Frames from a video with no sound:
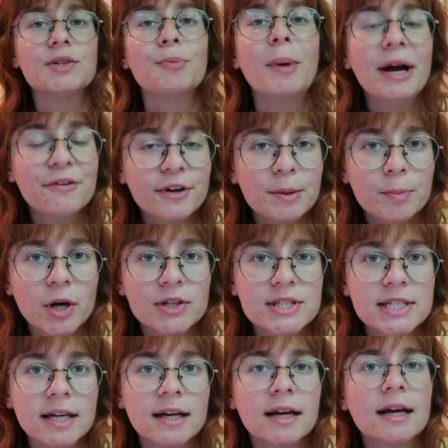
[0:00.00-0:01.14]
So my friend
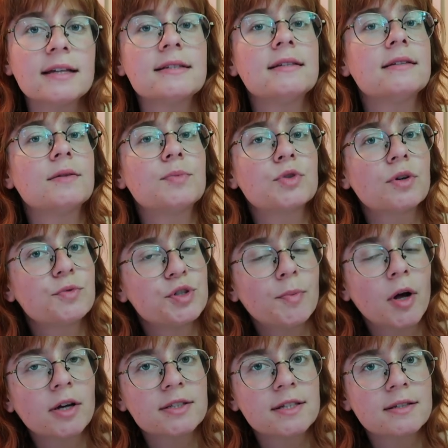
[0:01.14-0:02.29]
Marzia has these subscription
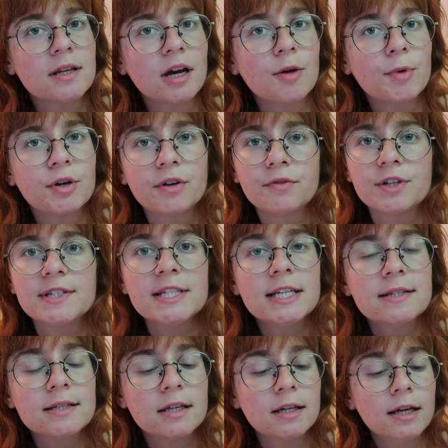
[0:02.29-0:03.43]
boxes that come out every
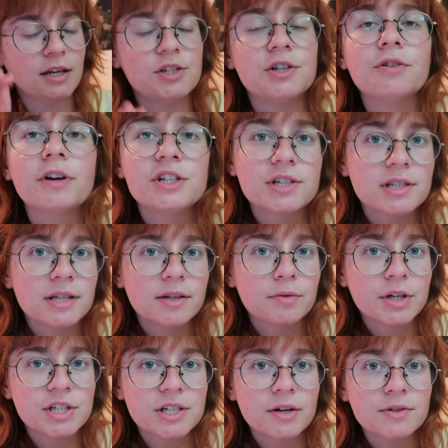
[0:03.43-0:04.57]
season, and she graciously
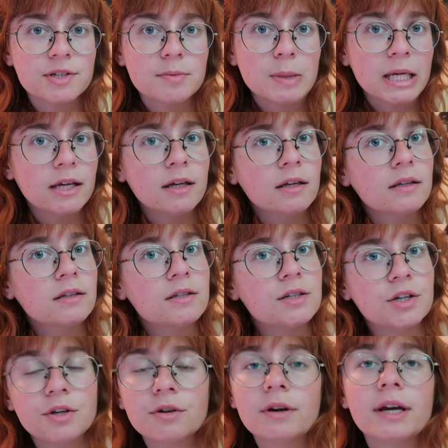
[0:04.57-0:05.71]
reached out to me
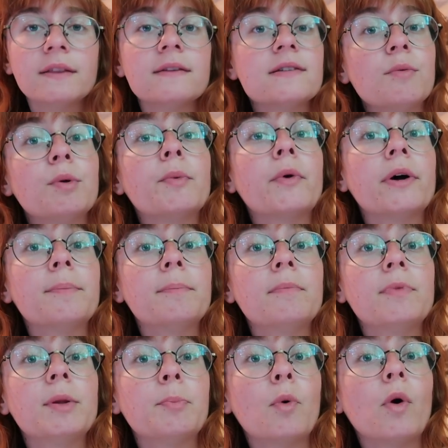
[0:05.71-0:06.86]
to curate the summer boy.
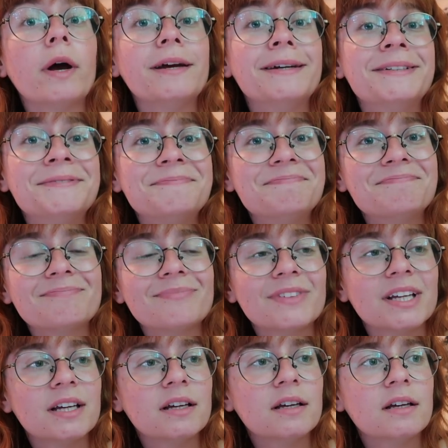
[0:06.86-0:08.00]
The boy.
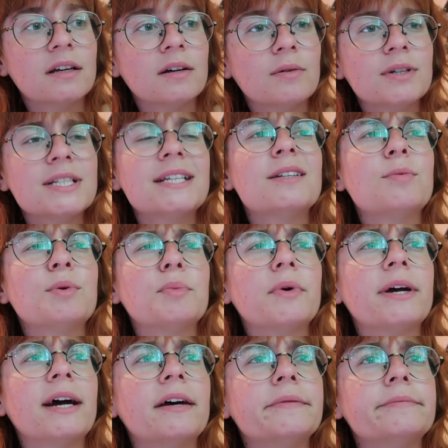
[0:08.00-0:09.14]
Where's that summer
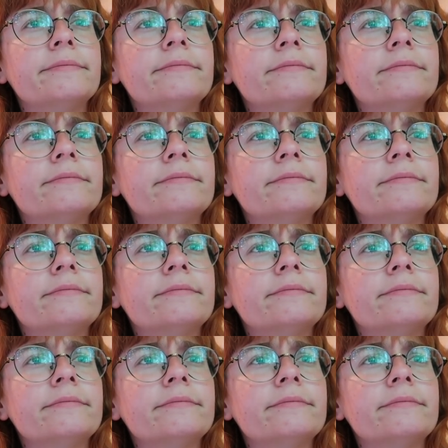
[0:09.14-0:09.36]
boy at?